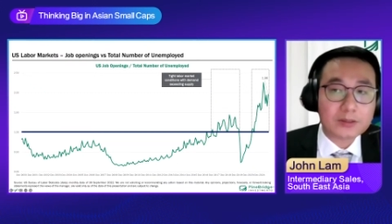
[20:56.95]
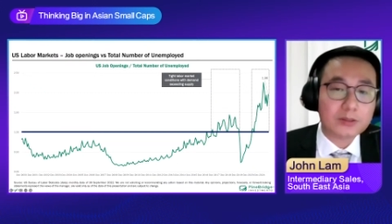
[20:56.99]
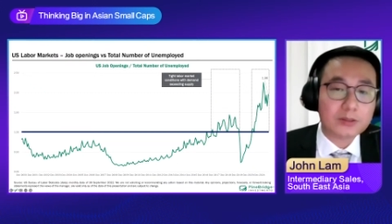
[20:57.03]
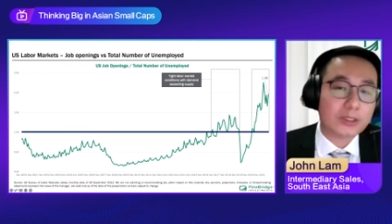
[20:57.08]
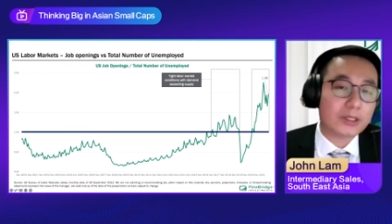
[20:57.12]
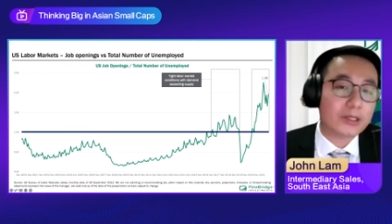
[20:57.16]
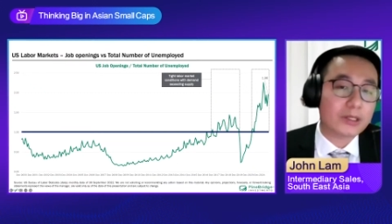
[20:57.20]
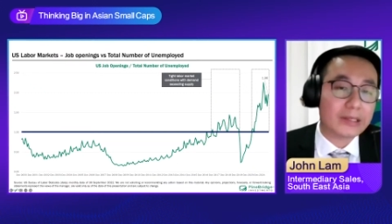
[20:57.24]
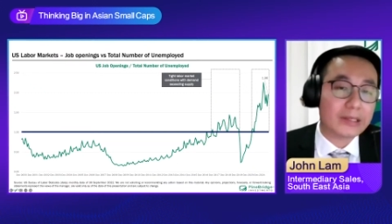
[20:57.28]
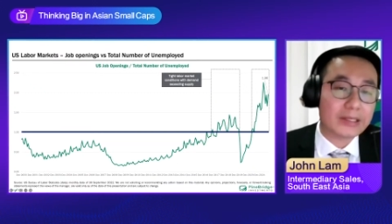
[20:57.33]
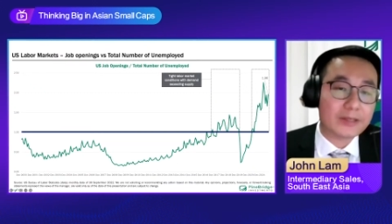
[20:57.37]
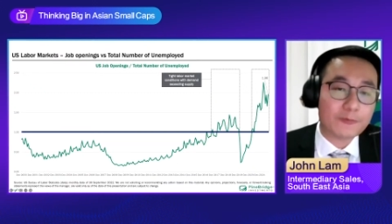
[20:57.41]
There
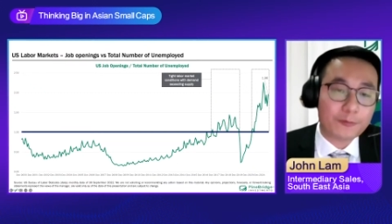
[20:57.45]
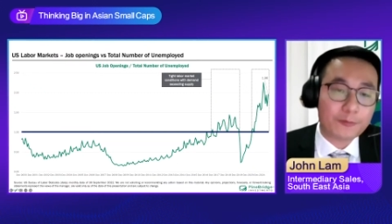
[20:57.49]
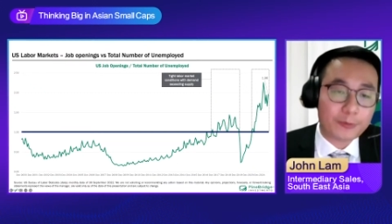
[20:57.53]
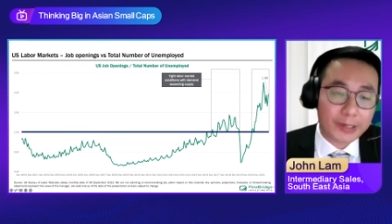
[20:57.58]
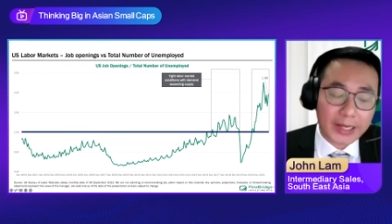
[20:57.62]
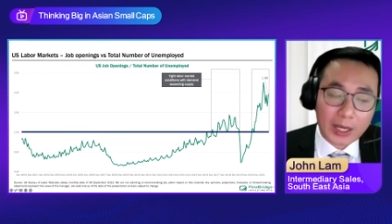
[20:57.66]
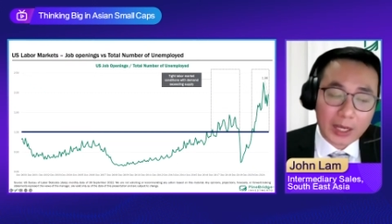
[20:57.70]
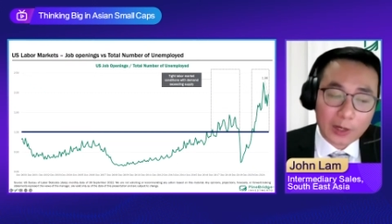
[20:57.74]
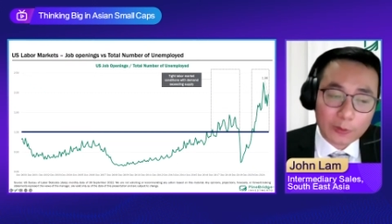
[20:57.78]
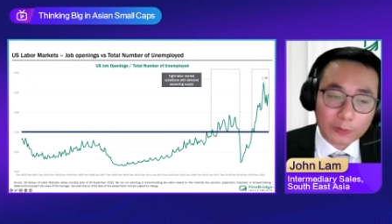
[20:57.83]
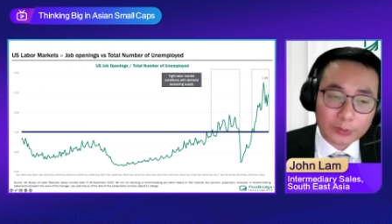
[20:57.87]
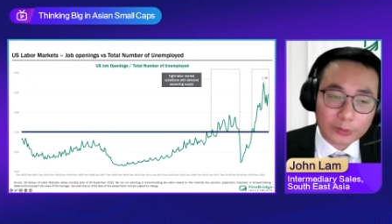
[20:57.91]
are very
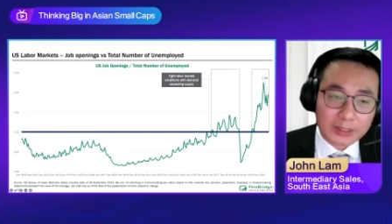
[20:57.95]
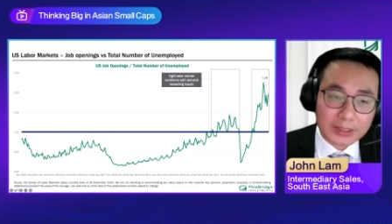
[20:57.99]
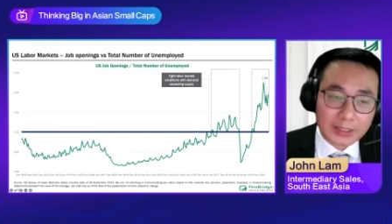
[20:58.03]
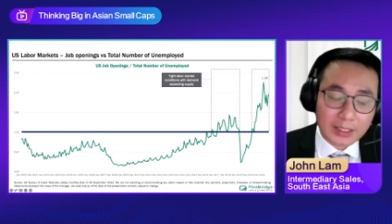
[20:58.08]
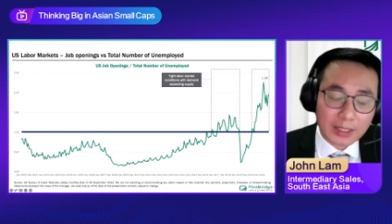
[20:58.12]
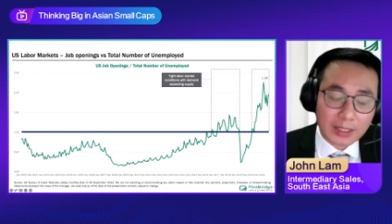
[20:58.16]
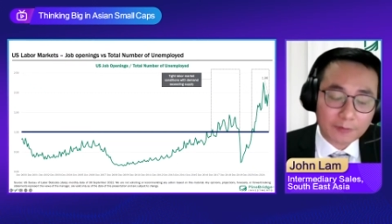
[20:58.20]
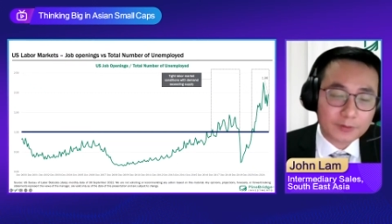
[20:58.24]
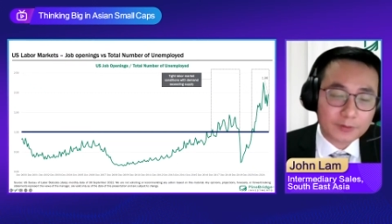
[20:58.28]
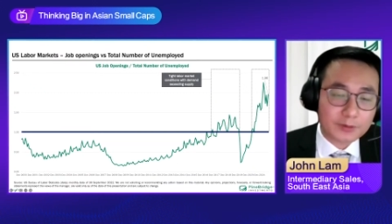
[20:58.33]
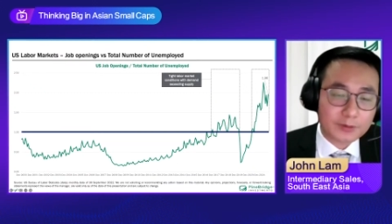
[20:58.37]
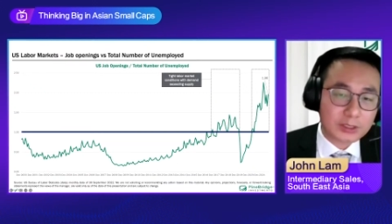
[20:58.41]
healthy
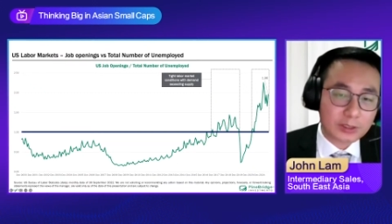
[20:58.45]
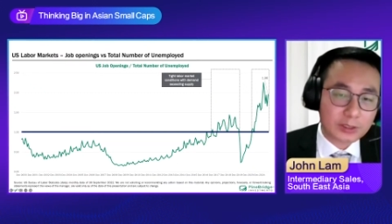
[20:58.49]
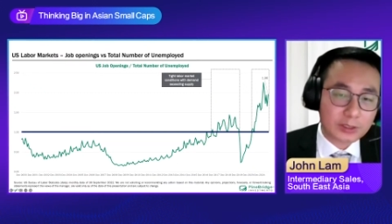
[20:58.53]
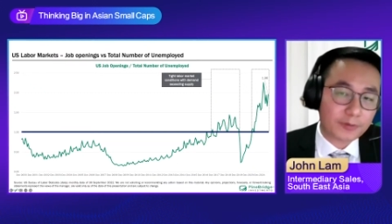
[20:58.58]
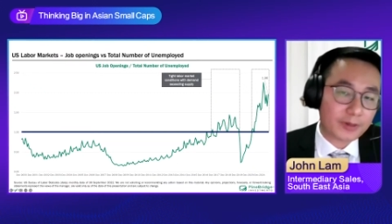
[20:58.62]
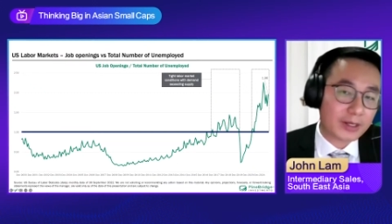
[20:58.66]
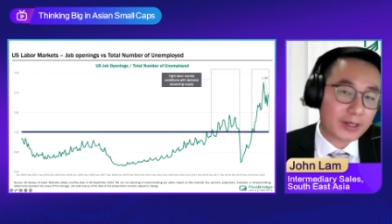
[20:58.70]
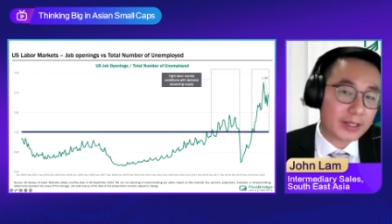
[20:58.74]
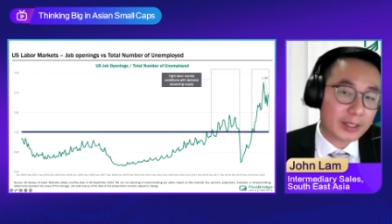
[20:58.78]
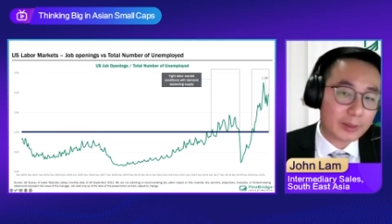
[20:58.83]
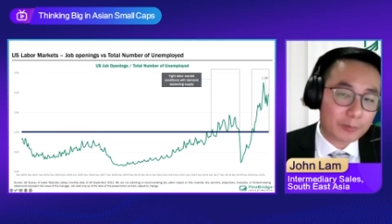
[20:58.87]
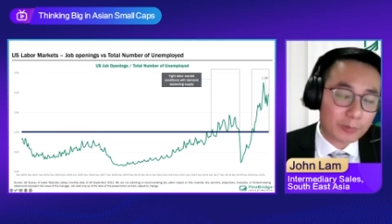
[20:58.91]
levels of
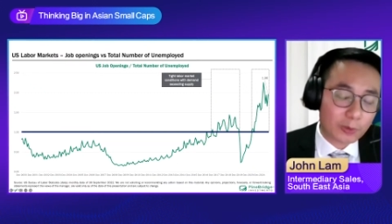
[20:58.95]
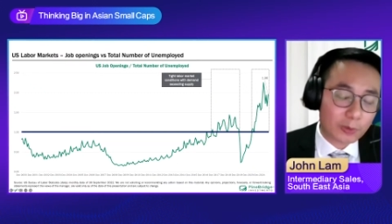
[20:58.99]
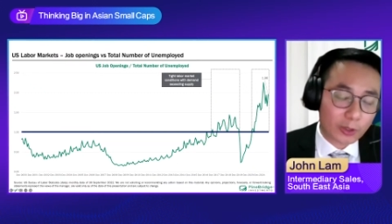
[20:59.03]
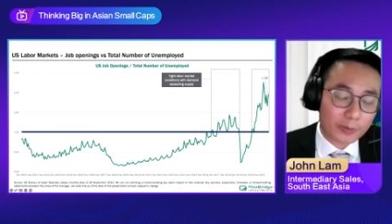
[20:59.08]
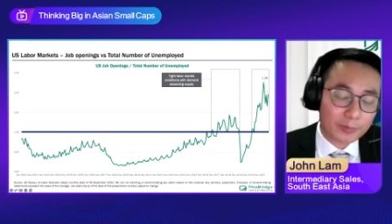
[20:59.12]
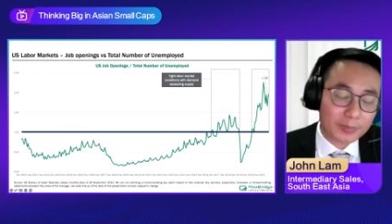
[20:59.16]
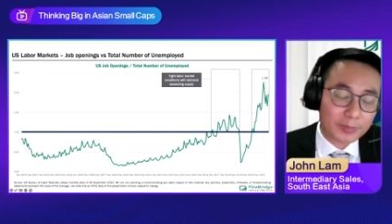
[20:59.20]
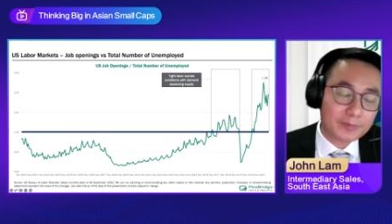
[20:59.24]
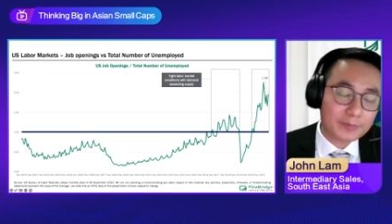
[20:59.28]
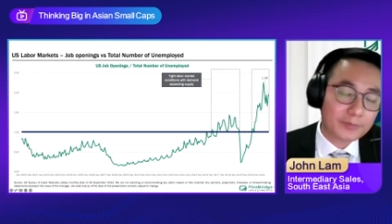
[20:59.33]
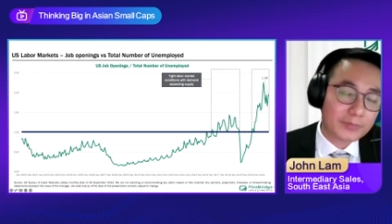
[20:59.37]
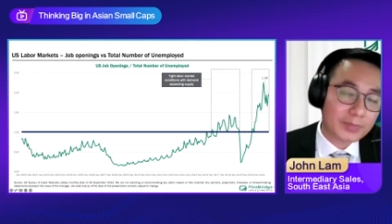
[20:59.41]

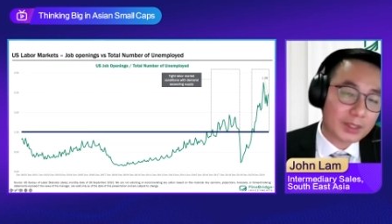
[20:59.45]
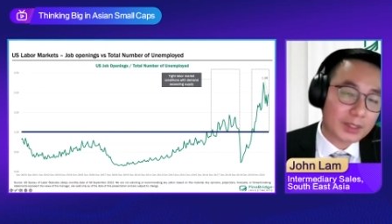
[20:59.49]
unemployment.